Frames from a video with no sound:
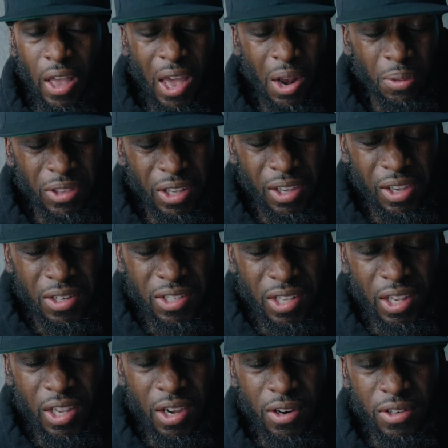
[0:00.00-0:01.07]
I don't think he
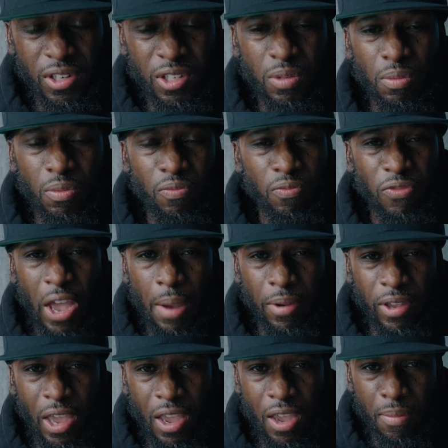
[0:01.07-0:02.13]
sit here and just
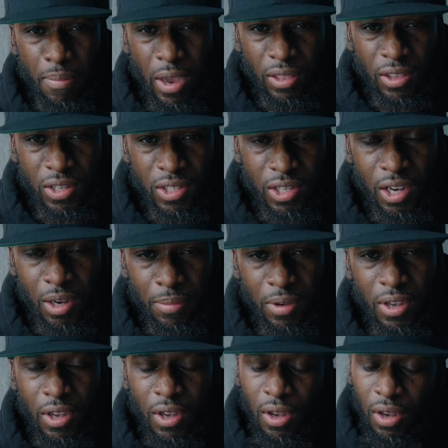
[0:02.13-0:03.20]
fabricate and make this up.
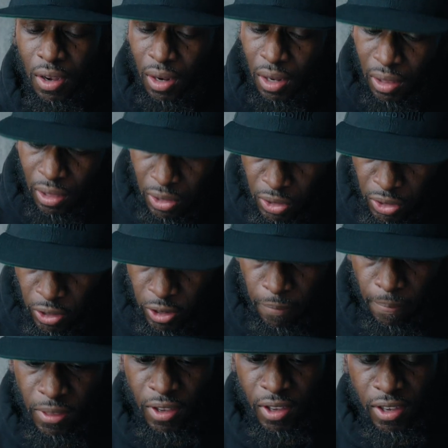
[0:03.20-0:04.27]
Look,
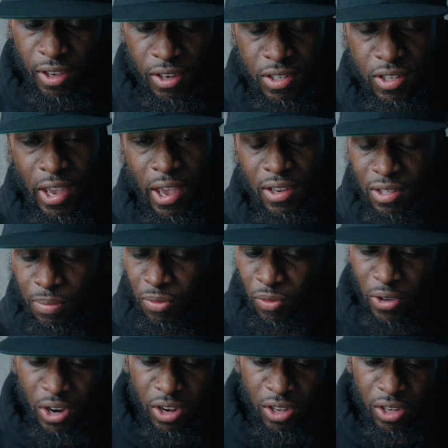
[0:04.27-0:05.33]
he's had some
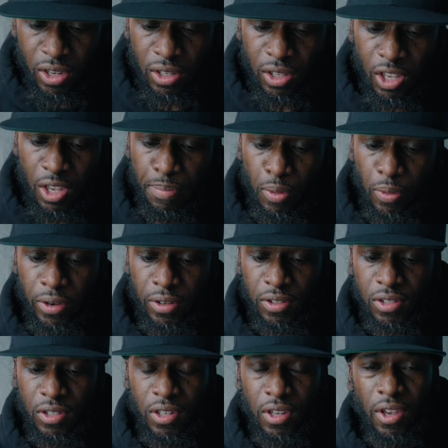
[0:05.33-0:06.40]
very good key
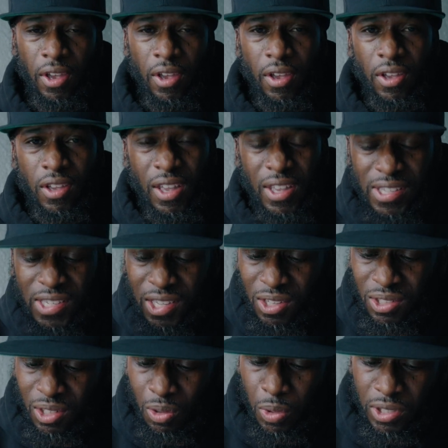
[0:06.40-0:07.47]
points.
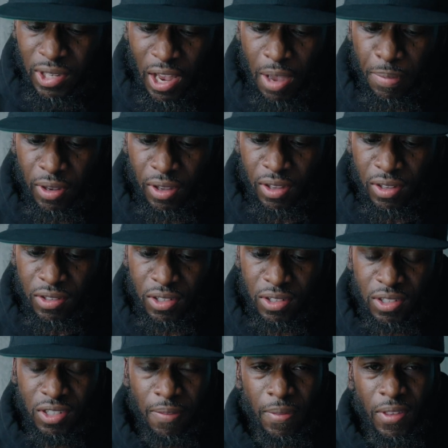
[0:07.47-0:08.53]
Essentially what's happening
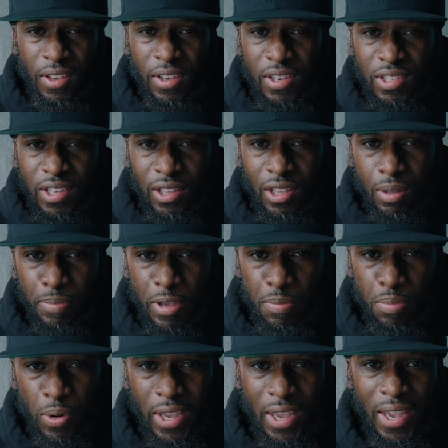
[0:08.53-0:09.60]
is he's saying that
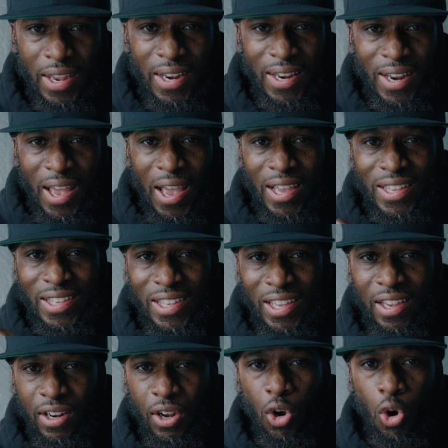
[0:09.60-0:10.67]
people cannot
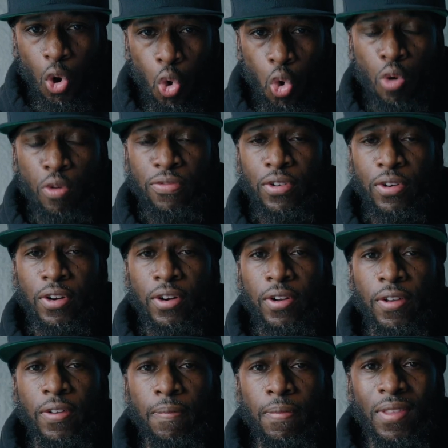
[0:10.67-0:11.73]
get over